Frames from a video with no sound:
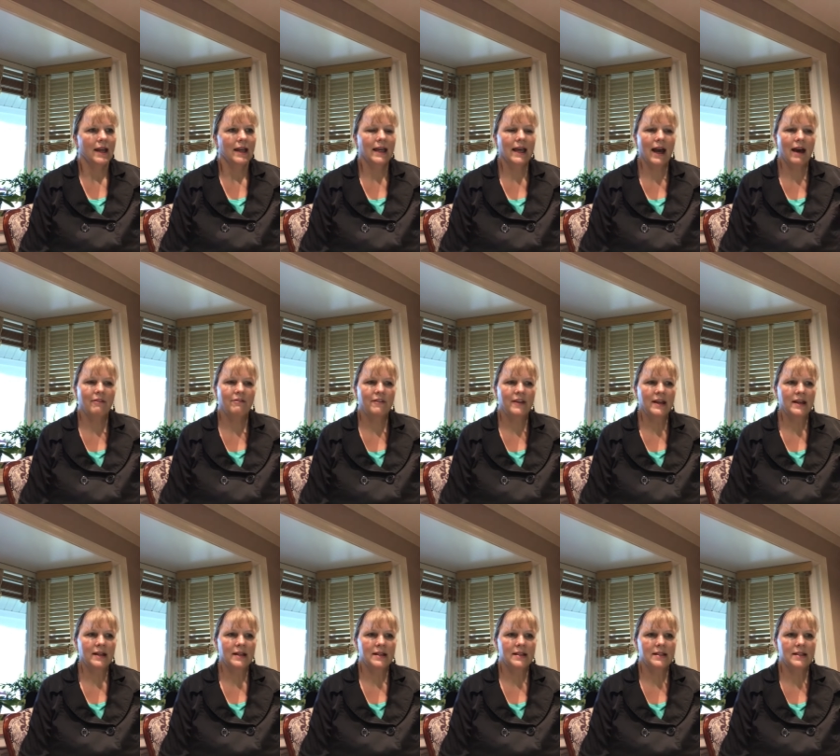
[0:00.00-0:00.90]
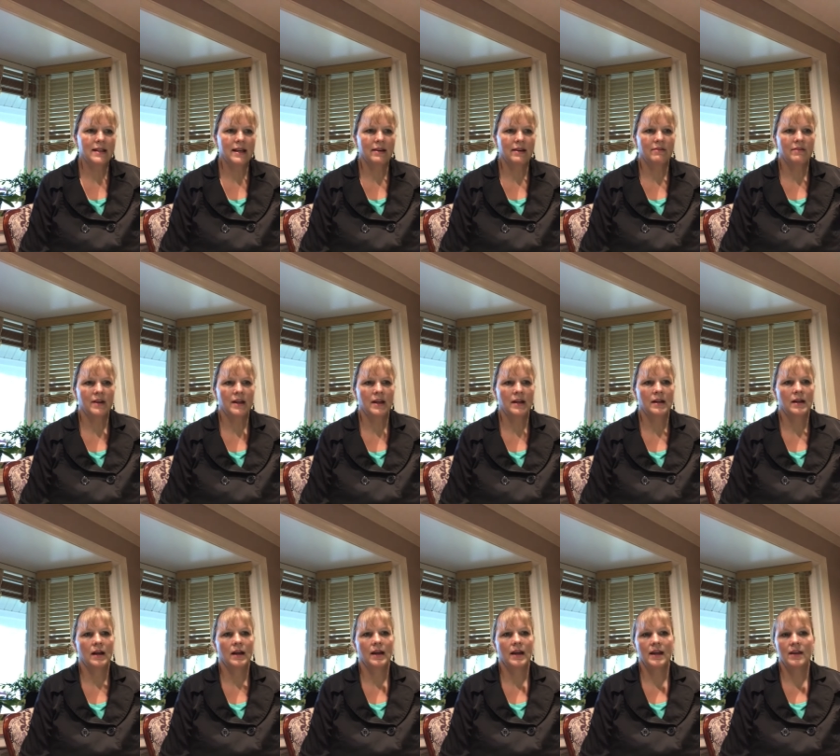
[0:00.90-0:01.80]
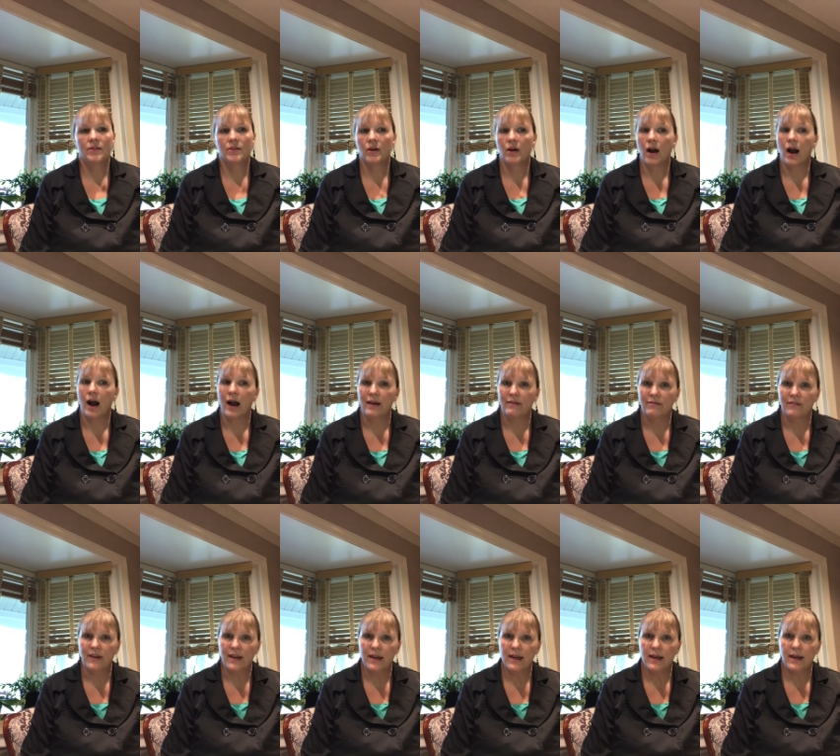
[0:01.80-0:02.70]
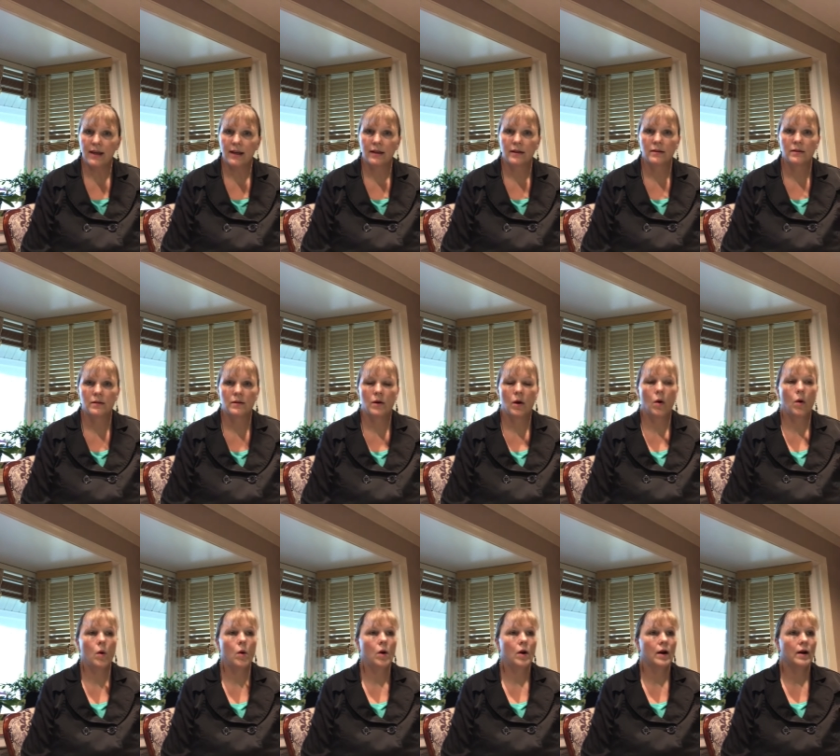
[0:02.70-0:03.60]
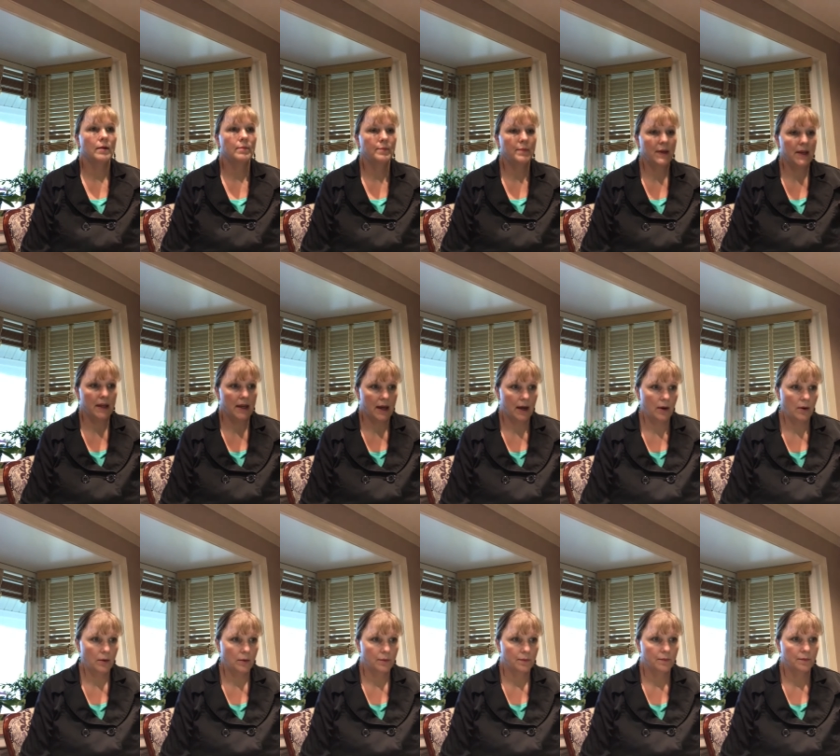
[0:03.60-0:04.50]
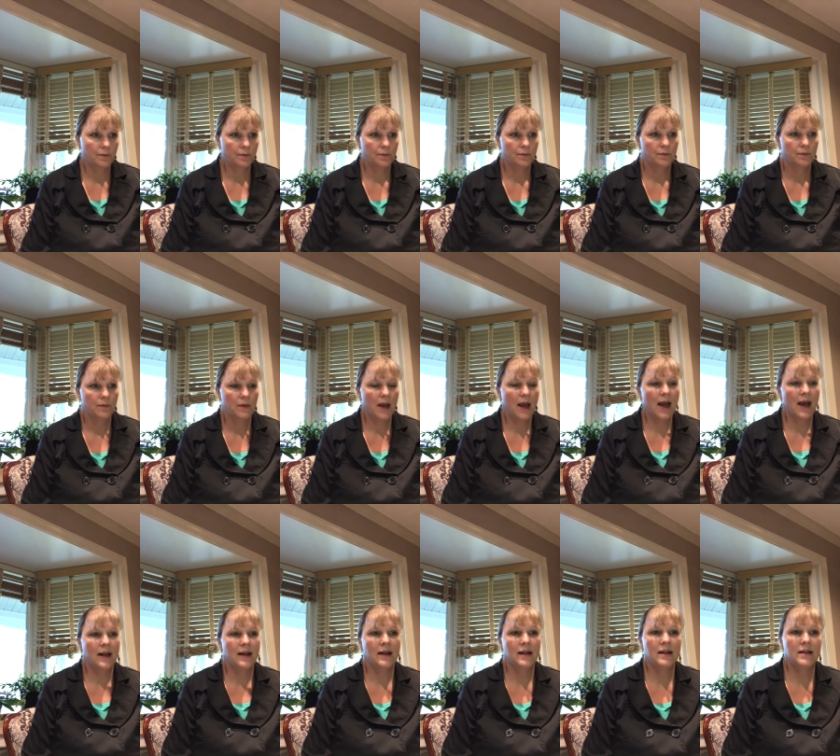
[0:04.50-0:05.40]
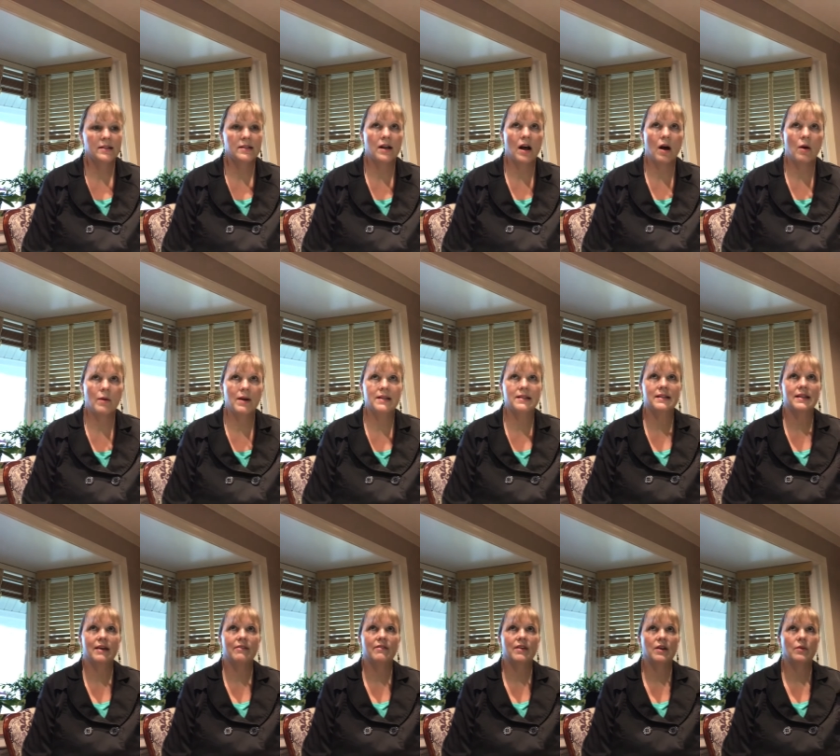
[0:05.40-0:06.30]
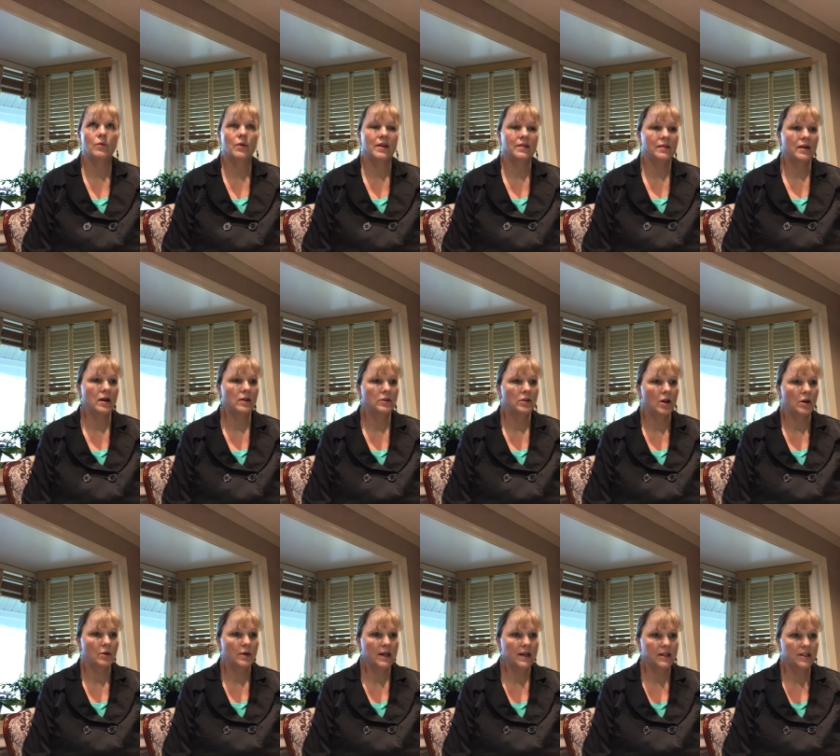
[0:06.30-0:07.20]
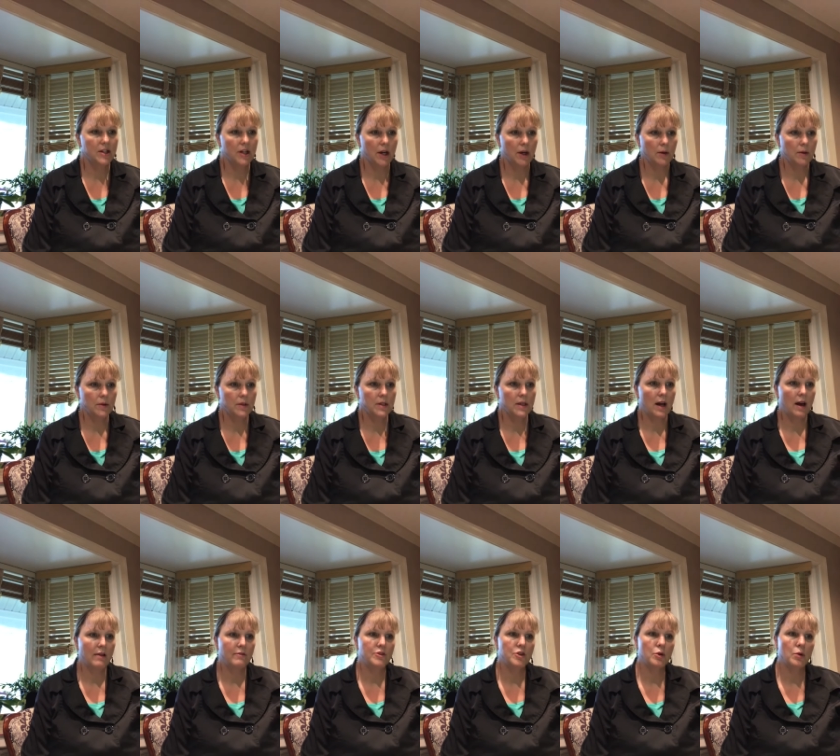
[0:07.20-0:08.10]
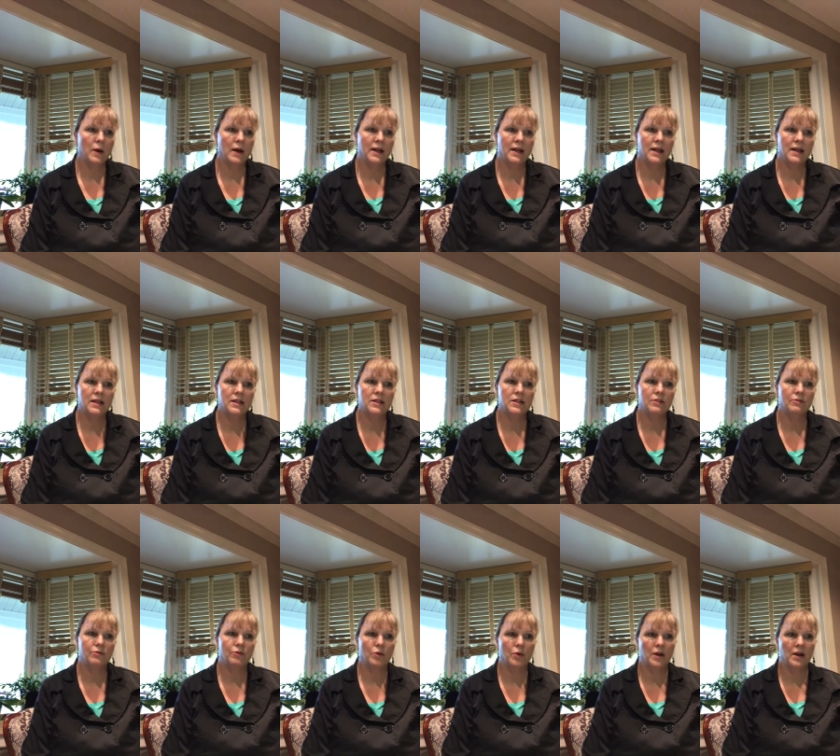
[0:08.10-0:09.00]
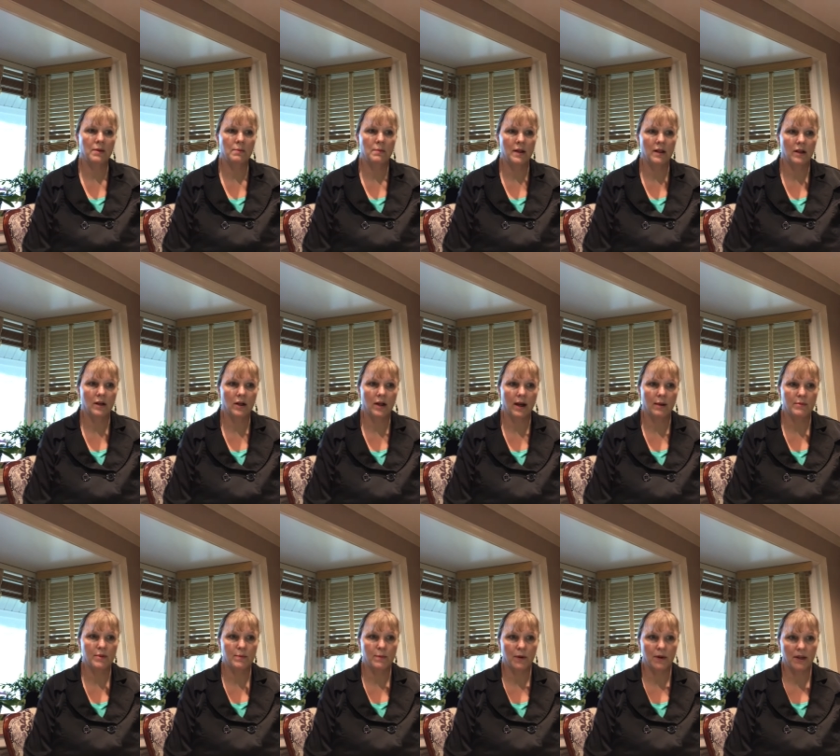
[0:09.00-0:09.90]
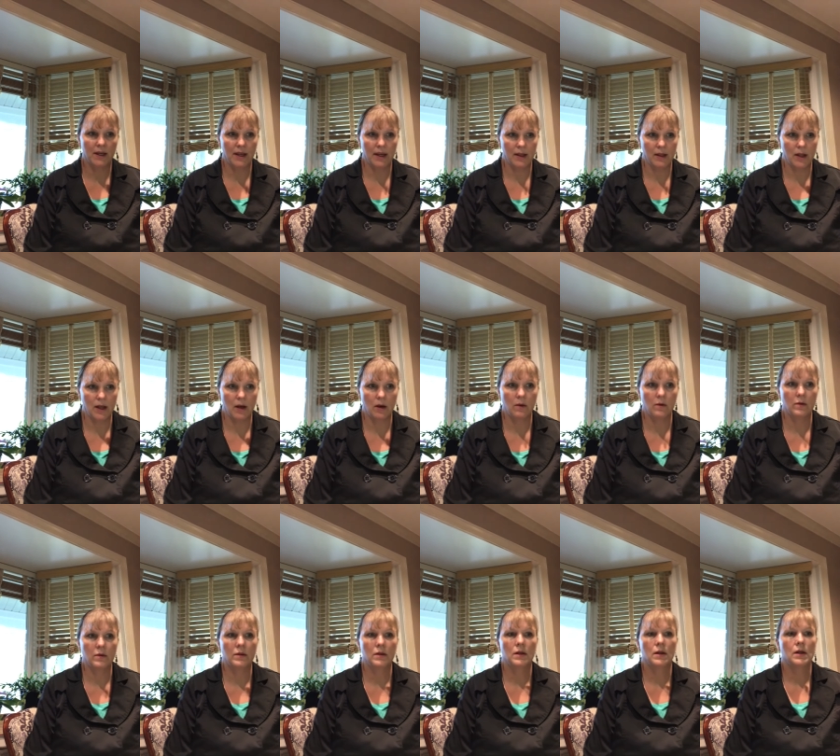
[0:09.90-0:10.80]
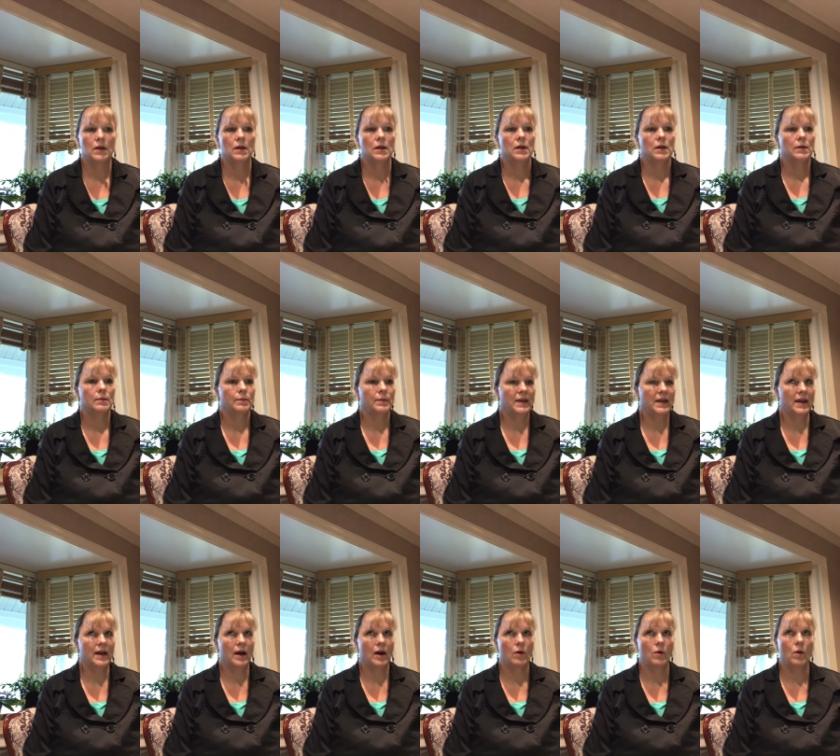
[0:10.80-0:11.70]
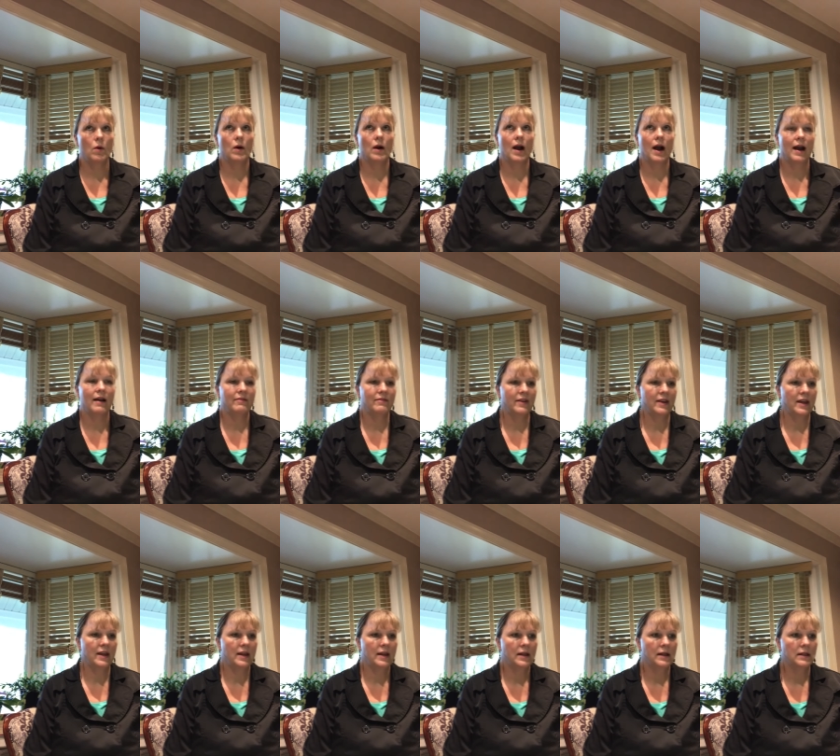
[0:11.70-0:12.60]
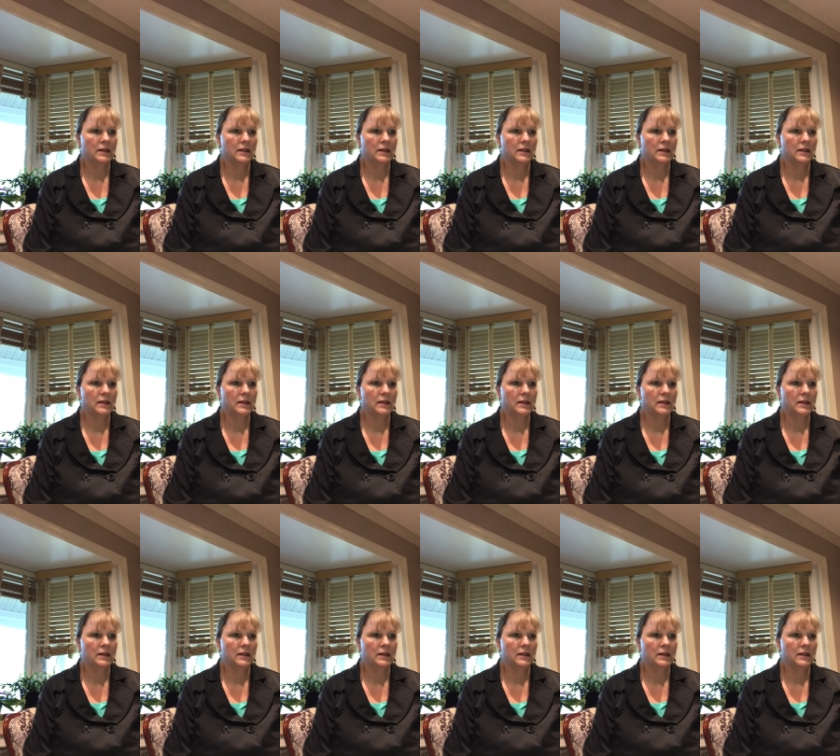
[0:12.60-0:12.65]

Caffeine is given either IV or PO, and it is always given with a loading dose of 20 to 40 milligrams per kilo, PO or IV,